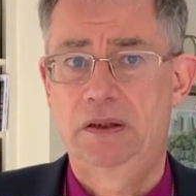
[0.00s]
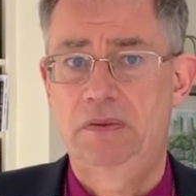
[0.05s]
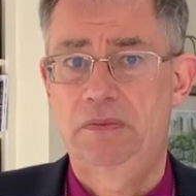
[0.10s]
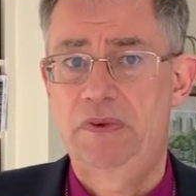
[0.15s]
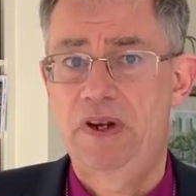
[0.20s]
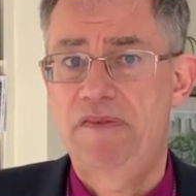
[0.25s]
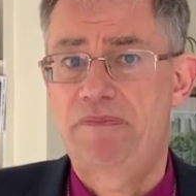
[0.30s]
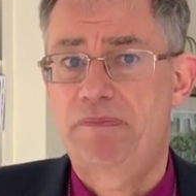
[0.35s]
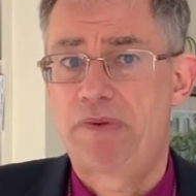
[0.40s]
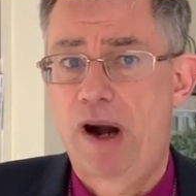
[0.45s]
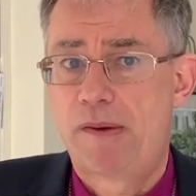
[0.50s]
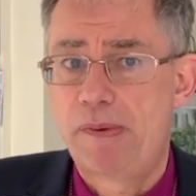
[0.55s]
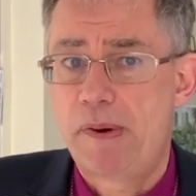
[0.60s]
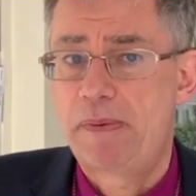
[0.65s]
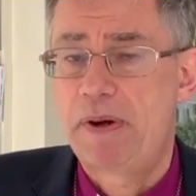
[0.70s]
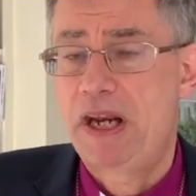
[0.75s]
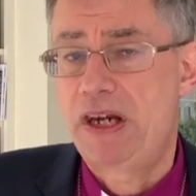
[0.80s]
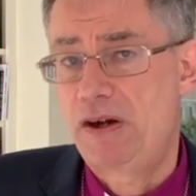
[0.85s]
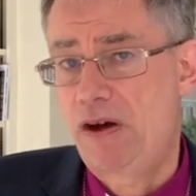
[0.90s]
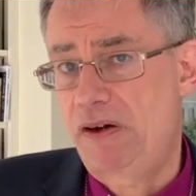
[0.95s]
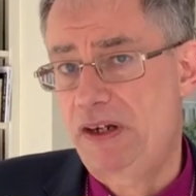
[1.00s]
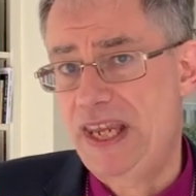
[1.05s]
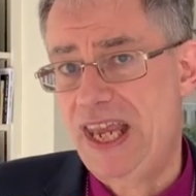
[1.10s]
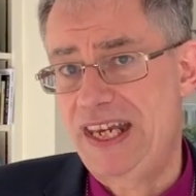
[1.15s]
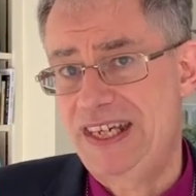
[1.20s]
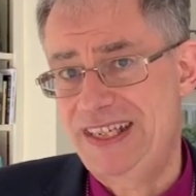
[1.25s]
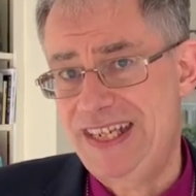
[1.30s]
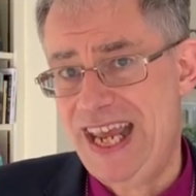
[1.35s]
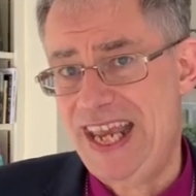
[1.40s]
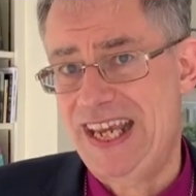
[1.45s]
We've probably not
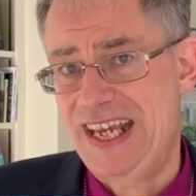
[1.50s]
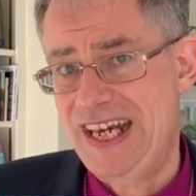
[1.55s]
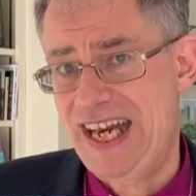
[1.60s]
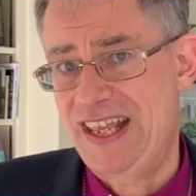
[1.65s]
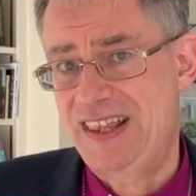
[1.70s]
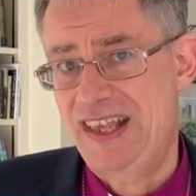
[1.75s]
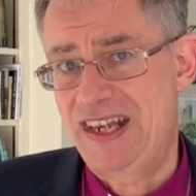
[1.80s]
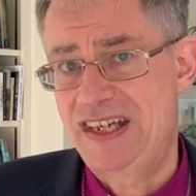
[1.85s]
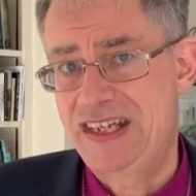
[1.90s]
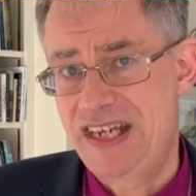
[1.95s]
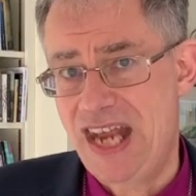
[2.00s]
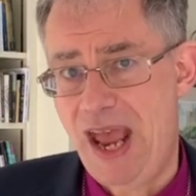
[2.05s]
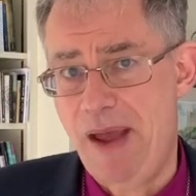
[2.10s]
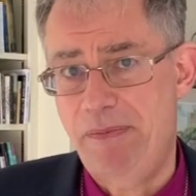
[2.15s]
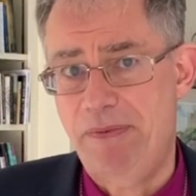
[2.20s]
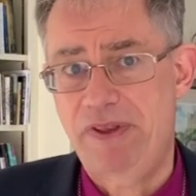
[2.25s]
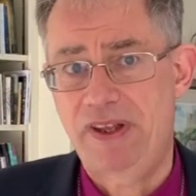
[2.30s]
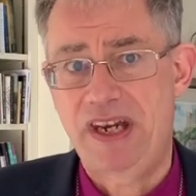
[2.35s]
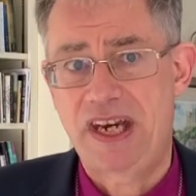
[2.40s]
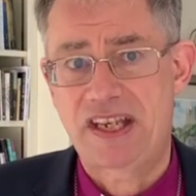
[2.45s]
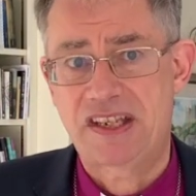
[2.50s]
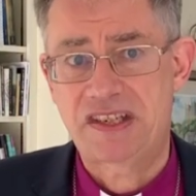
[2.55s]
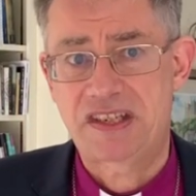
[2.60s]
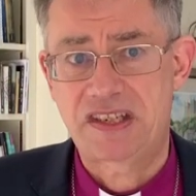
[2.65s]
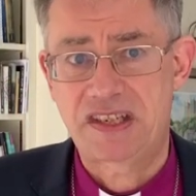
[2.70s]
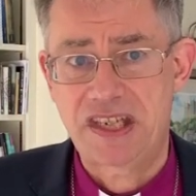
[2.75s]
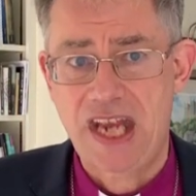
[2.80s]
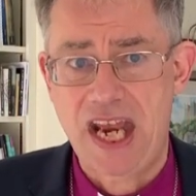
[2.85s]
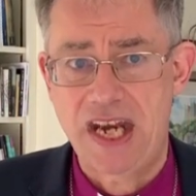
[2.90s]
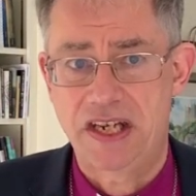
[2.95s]
yet taken in the depth and
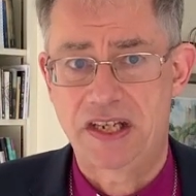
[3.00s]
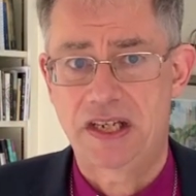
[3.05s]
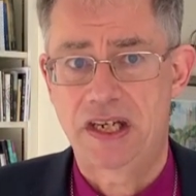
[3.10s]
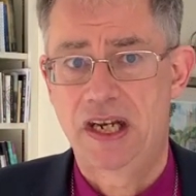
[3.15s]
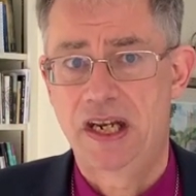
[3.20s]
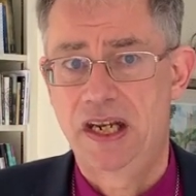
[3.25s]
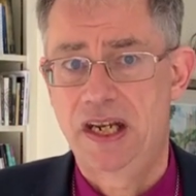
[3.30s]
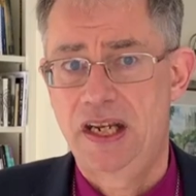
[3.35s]
extent